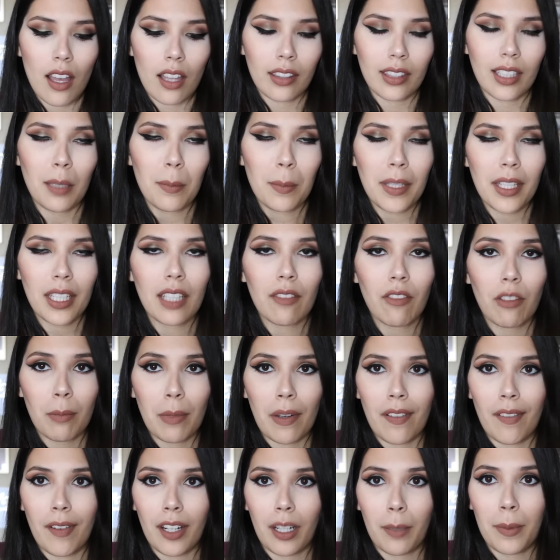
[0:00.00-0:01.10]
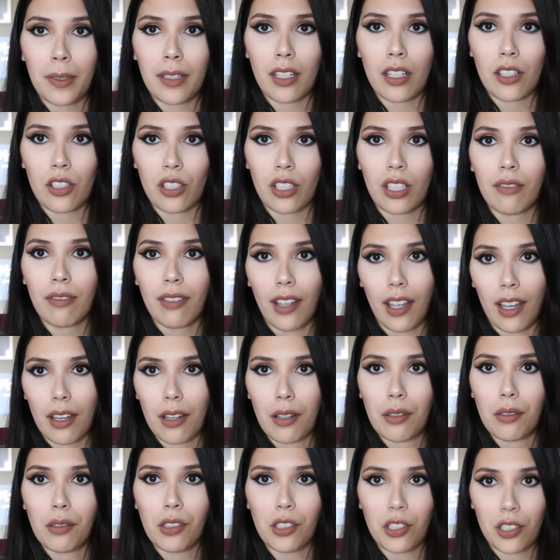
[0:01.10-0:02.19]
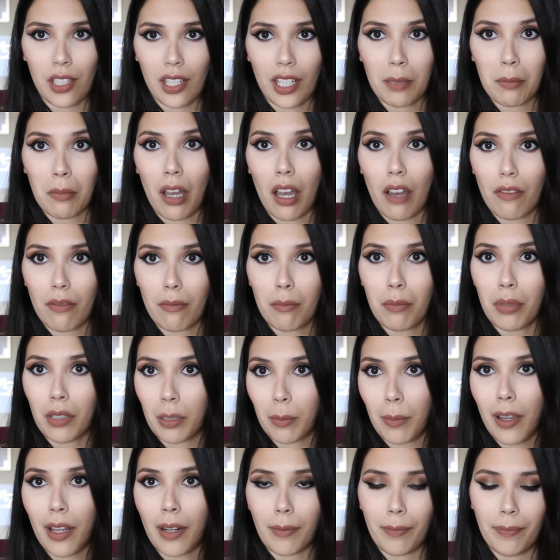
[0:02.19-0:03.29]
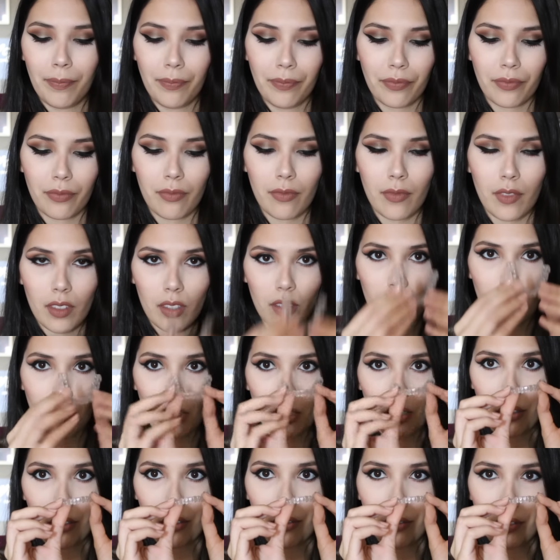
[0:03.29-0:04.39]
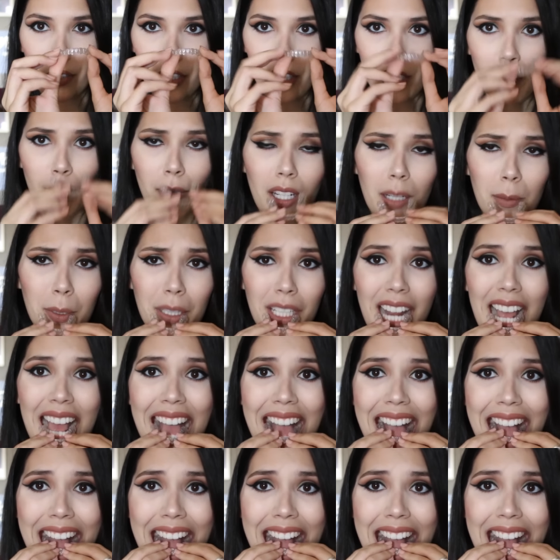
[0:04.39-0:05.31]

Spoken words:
Let me give you my recommendation of how you should take them off and put them on. So here's the bottom one.